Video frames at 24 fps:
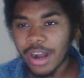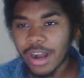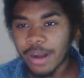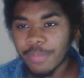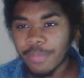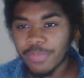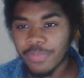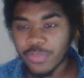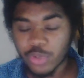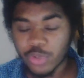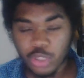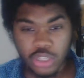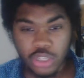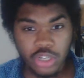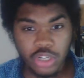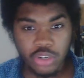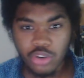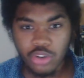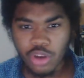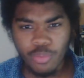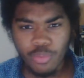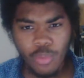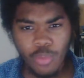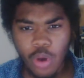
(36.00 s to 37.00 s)
which you can
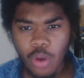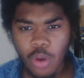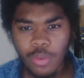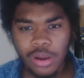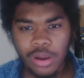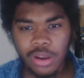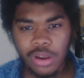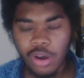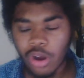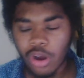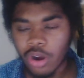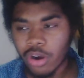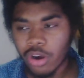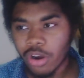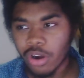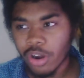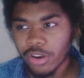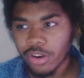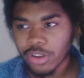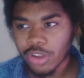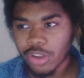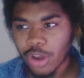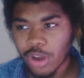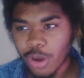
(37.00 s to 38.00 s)
do on mobile or
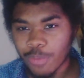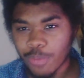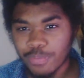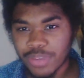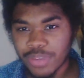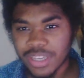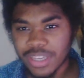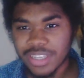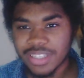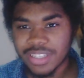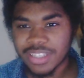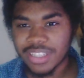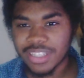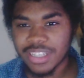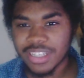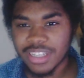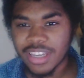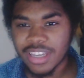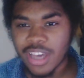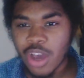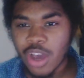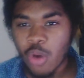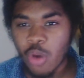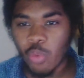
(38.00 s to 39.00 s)
on your PC,
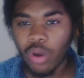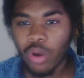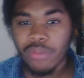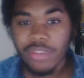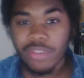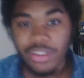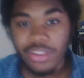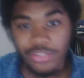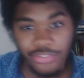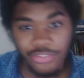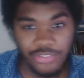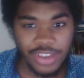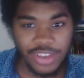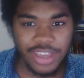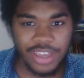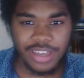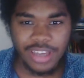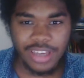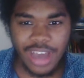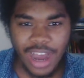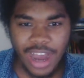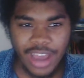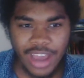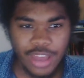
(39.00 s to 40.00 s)
whether you think
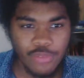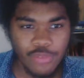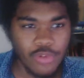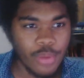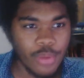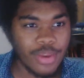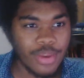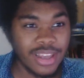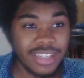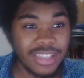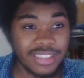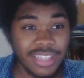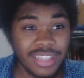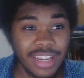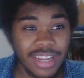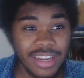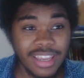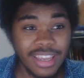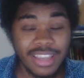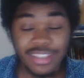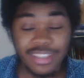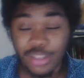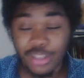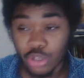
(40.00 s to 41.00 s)
Arjen Robben extending
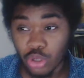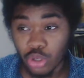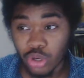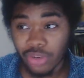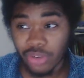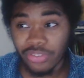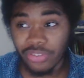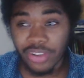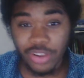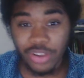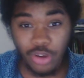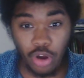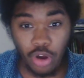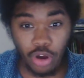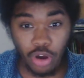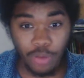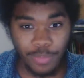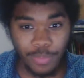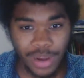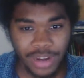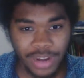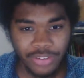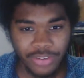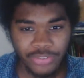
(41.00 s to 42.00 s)
is a good thing or a
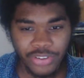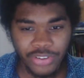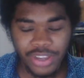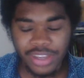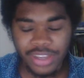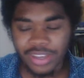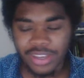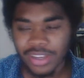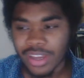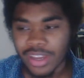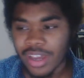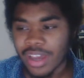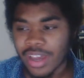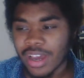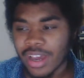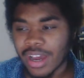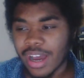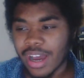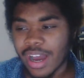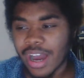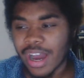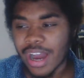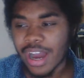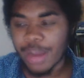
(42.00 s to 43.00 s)
bad thing.
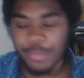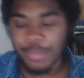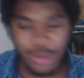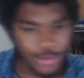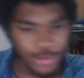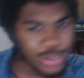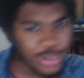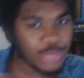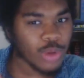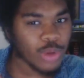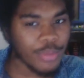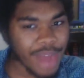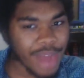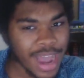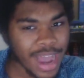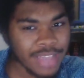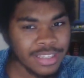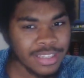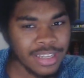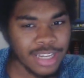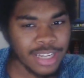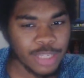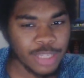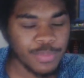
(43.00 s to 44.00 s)
And the reason why I'm
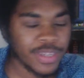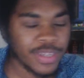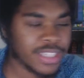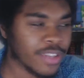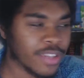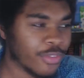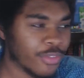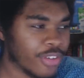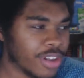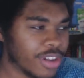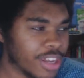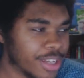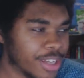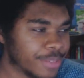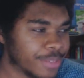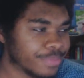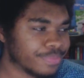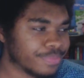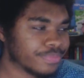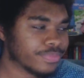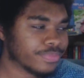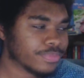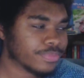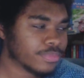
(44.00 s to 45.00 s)
asking this specifically
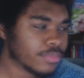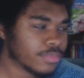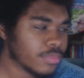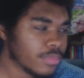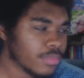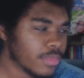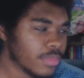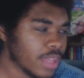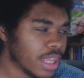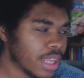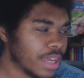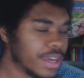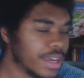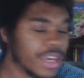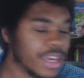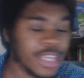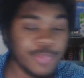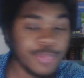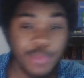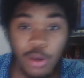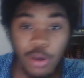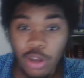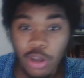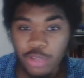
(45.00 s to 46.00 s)
is
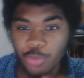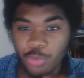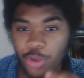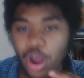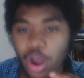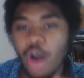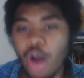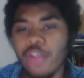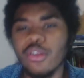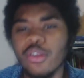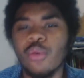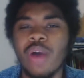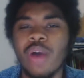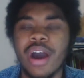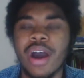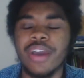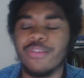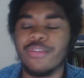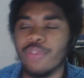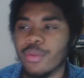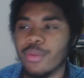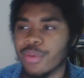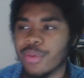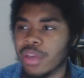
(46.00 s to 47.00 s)
because we all know what Arjen
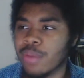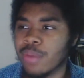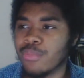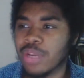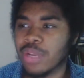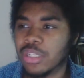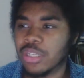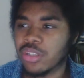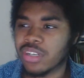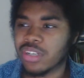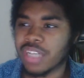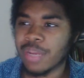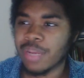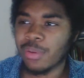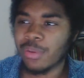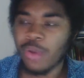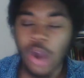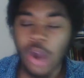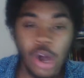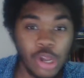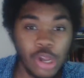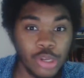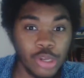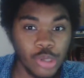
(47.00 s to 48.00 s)
Robben can bring to the table. We
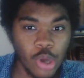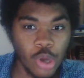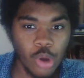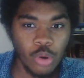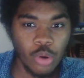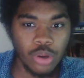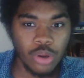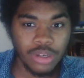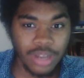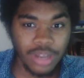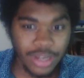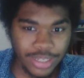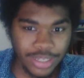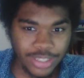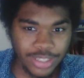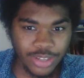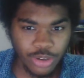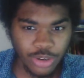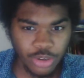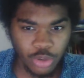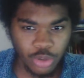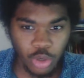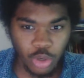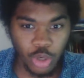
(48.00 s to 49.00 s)
all know that he's a
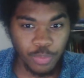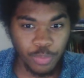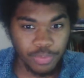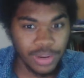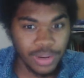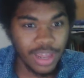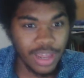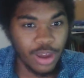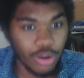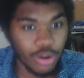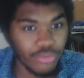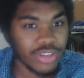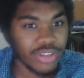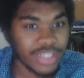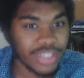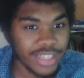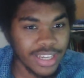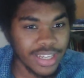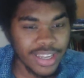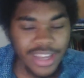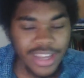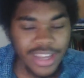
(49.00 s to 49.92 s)
good player, obviously.